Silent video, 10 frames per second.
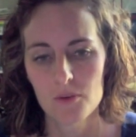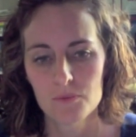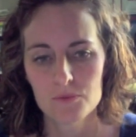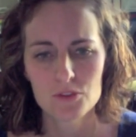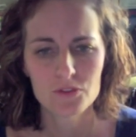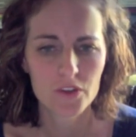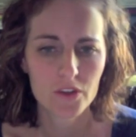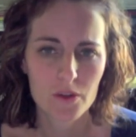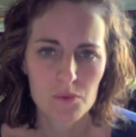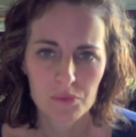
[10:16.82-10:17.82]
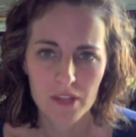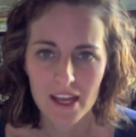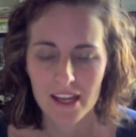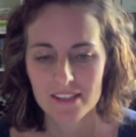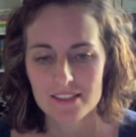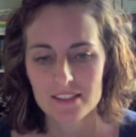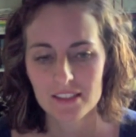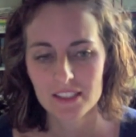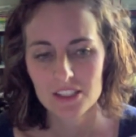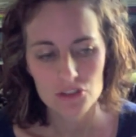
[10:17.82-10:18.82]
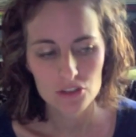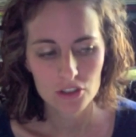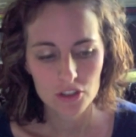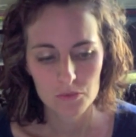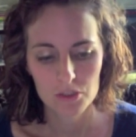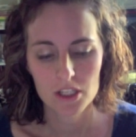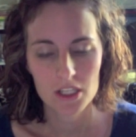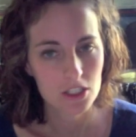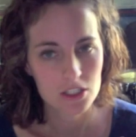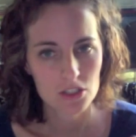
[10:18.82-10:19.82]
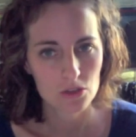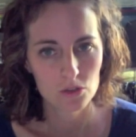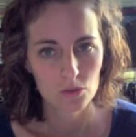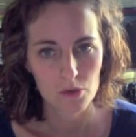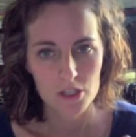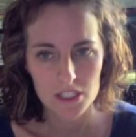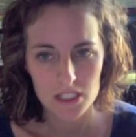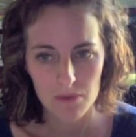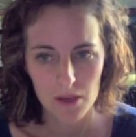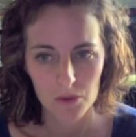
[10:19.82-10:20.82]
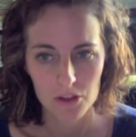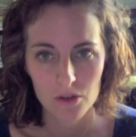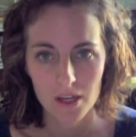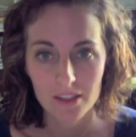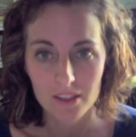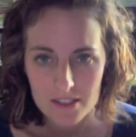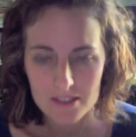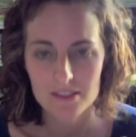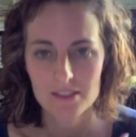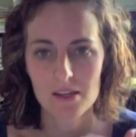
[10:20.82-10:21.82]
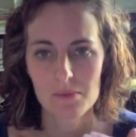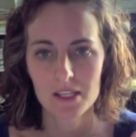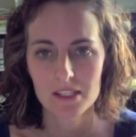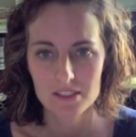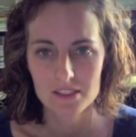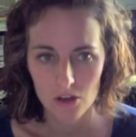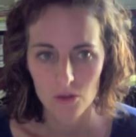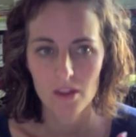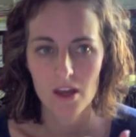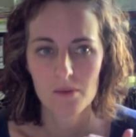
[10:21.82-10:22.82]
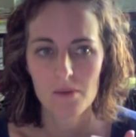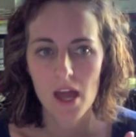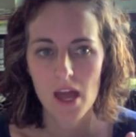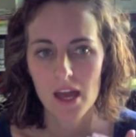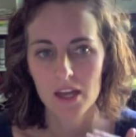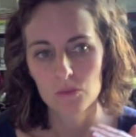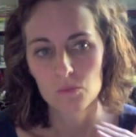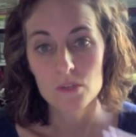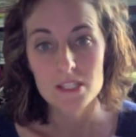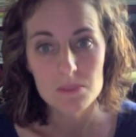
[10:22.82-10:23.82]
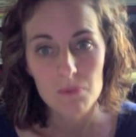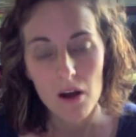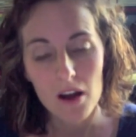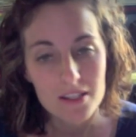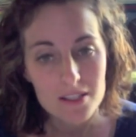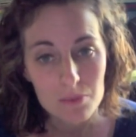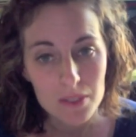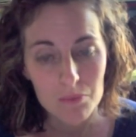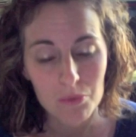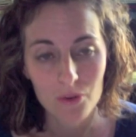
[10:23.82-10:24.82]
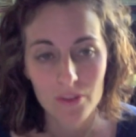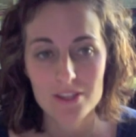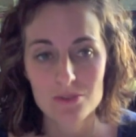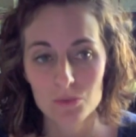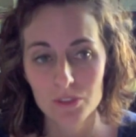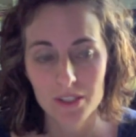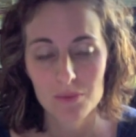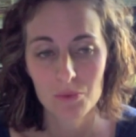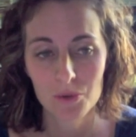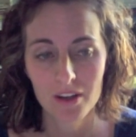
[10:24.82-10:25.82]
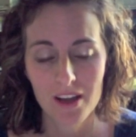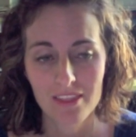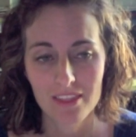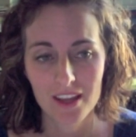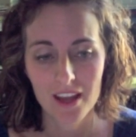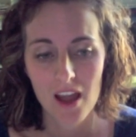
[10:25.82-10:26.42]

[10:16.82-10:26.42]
Do fill in the blanks. Get your community to participate with you and listen to them and get to know them and respond to people. That's really important, I think.